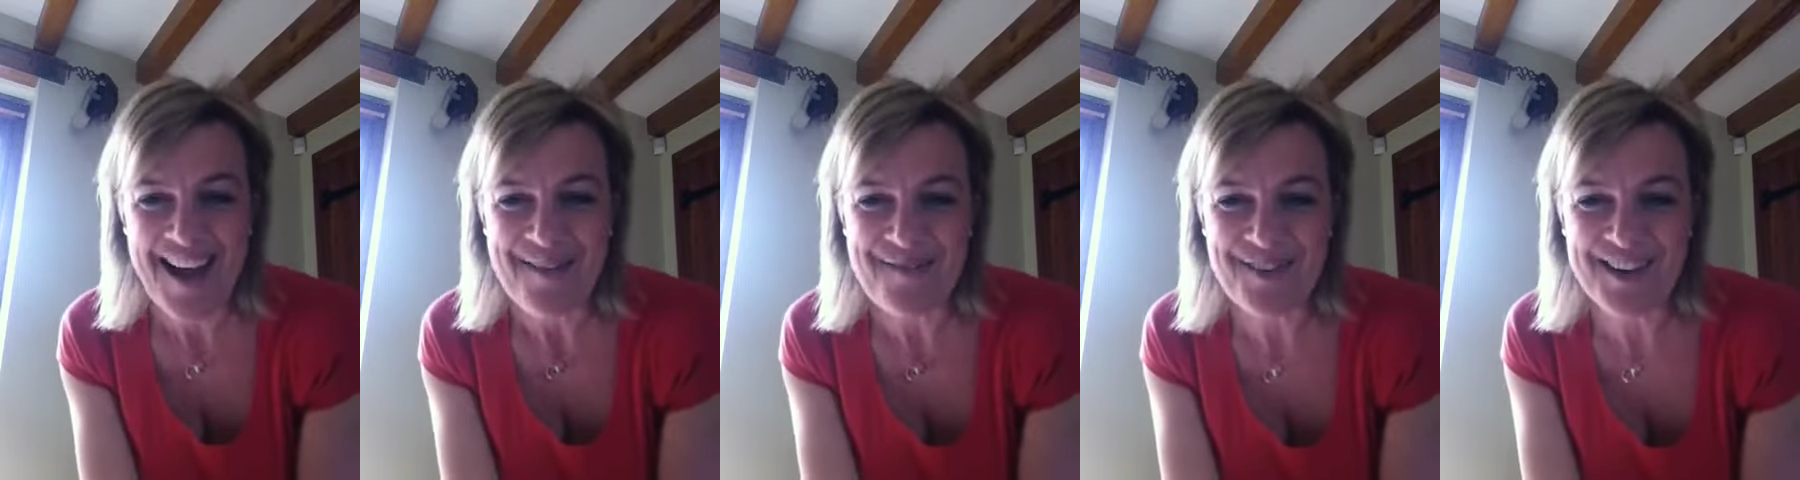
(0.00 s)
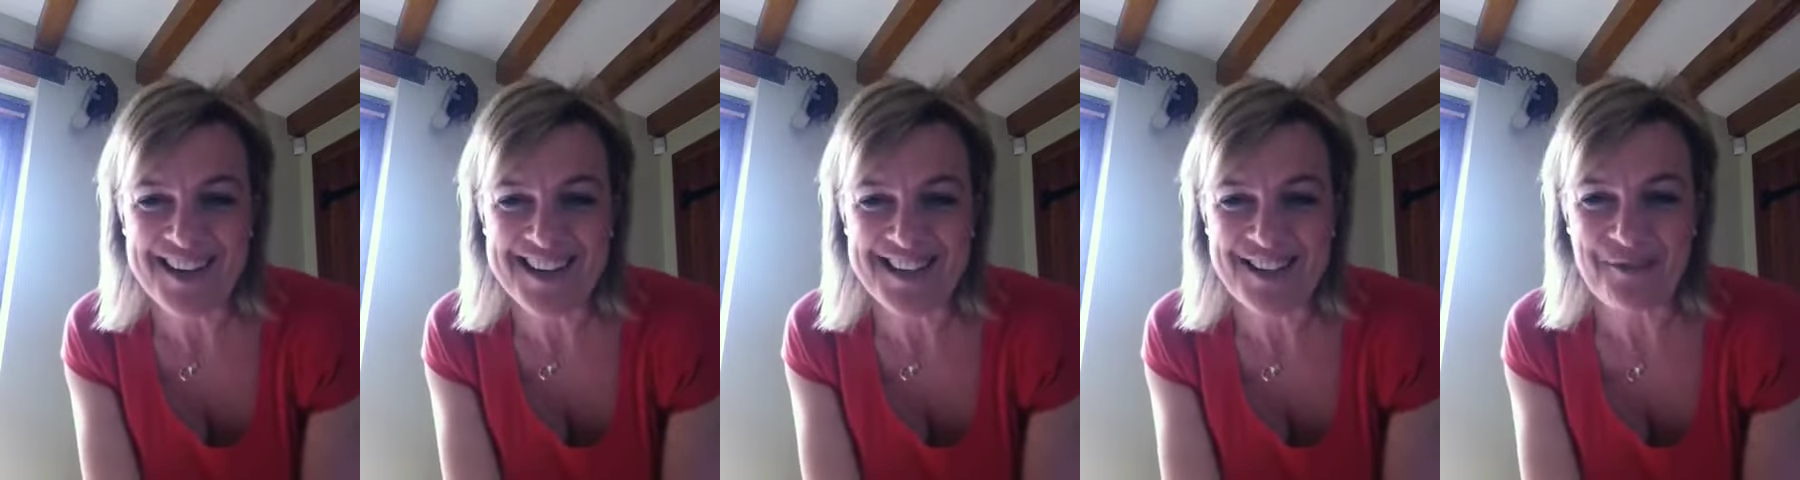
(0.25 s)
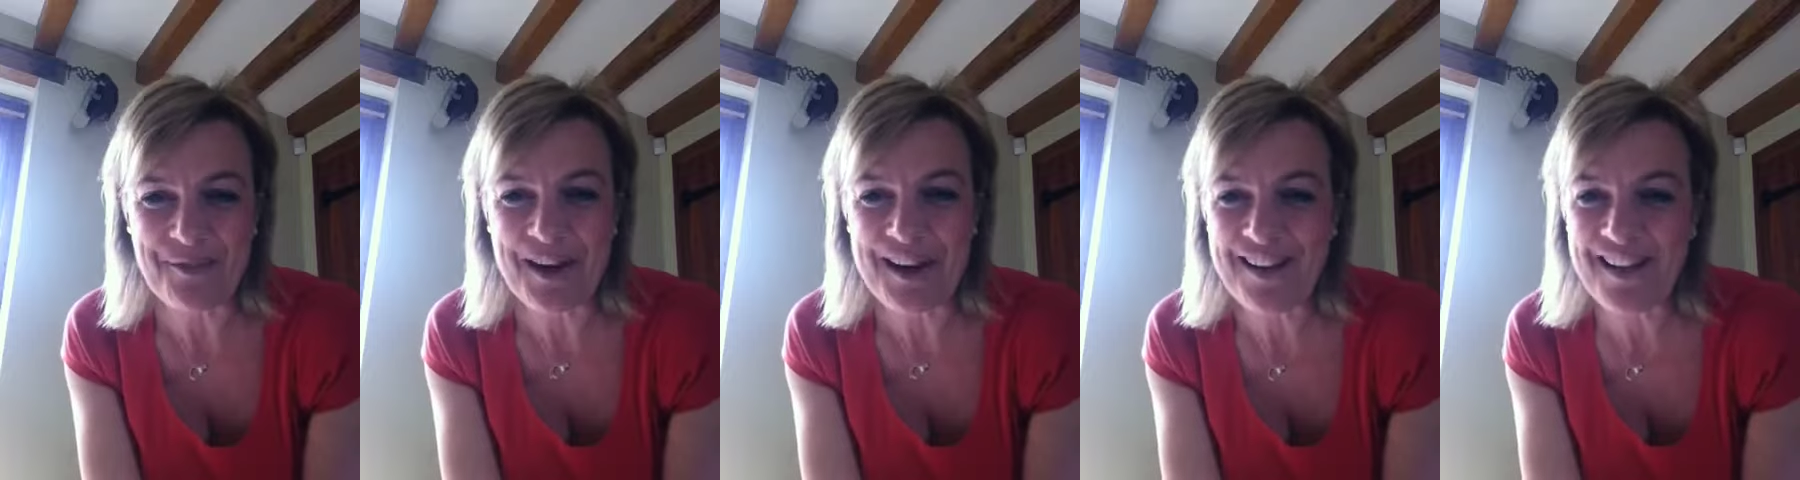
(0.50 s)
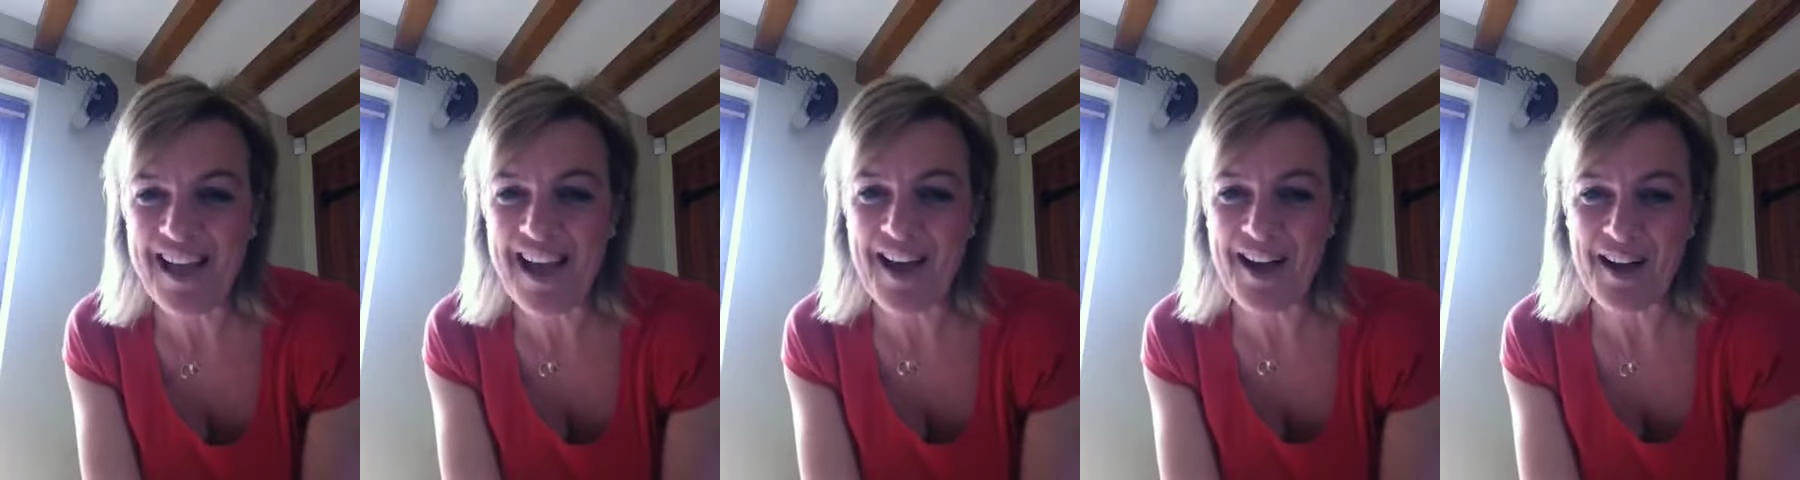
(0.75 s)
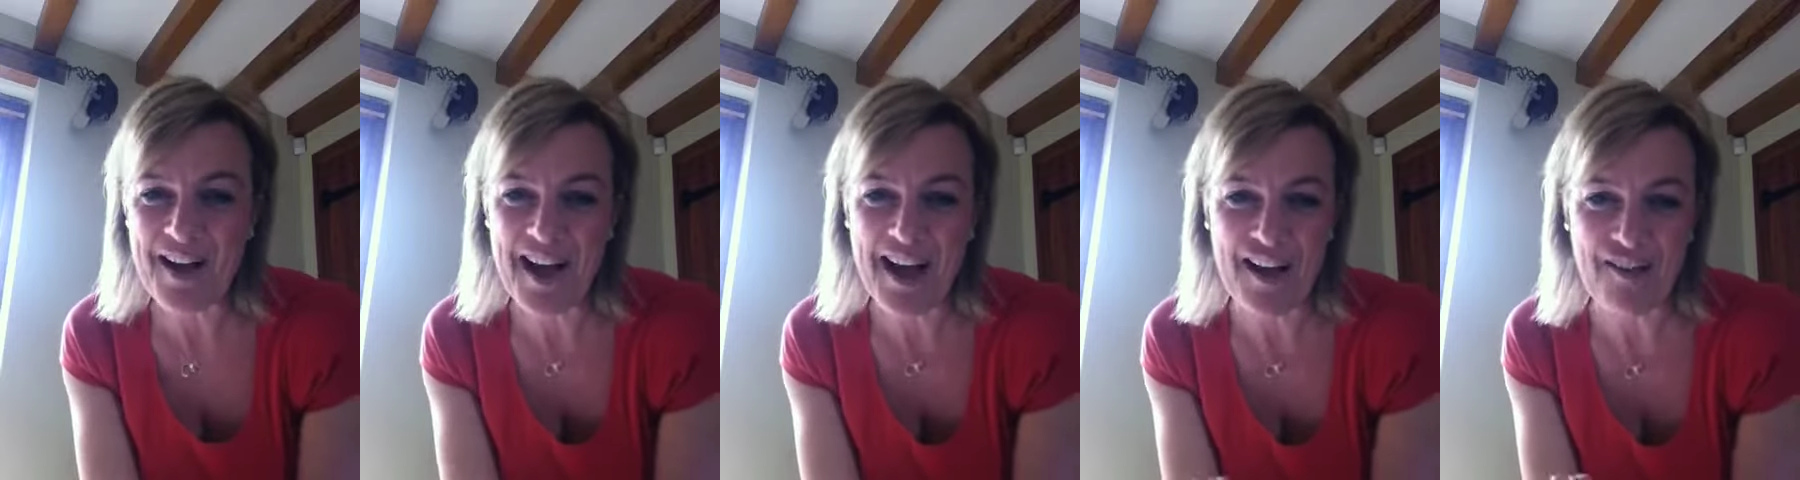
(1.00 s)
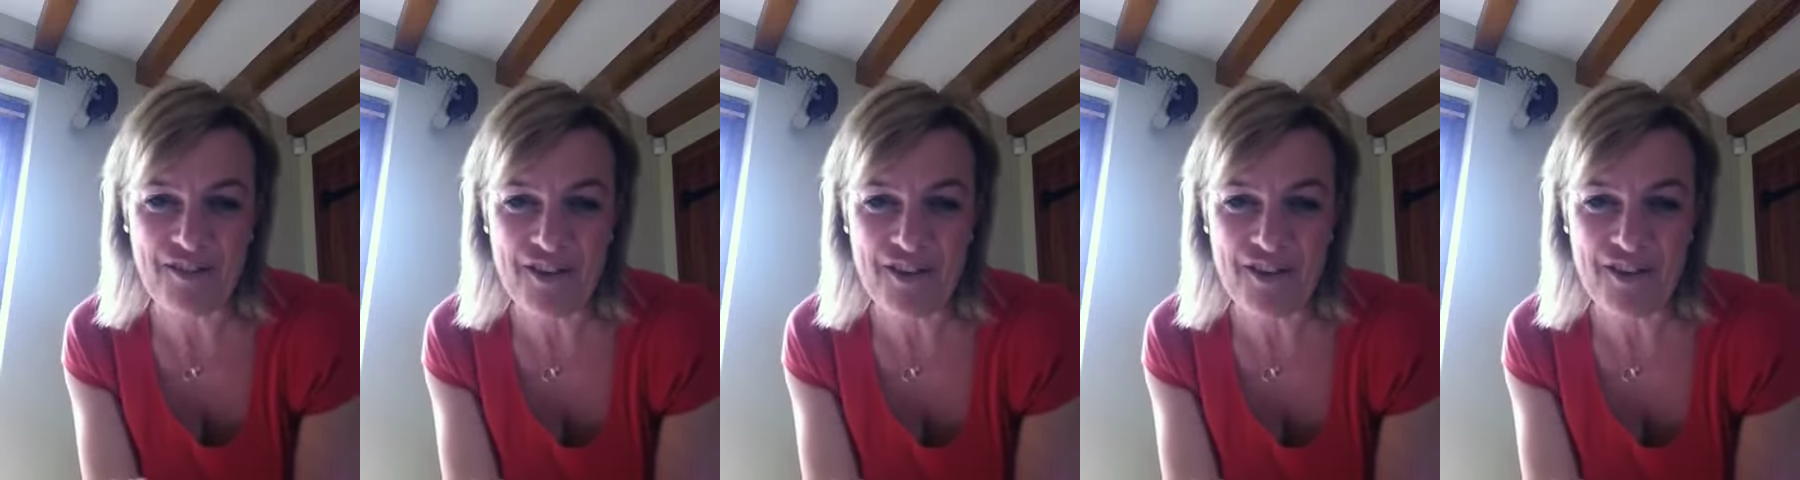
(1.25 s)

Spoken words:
but we'll have